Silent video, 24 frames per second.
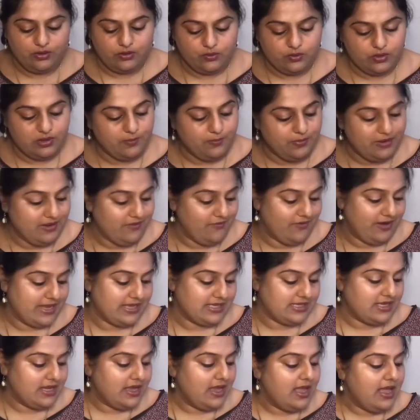do the
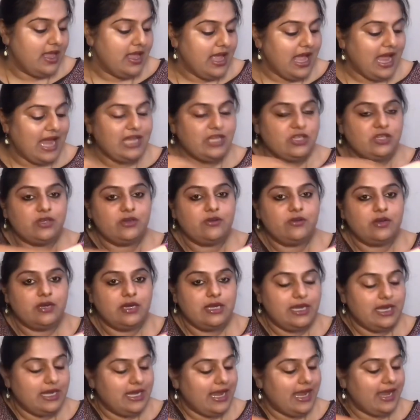previous. I
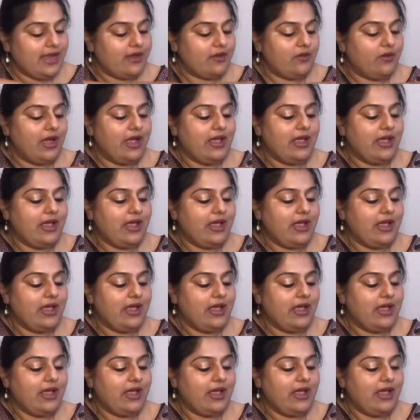generally like,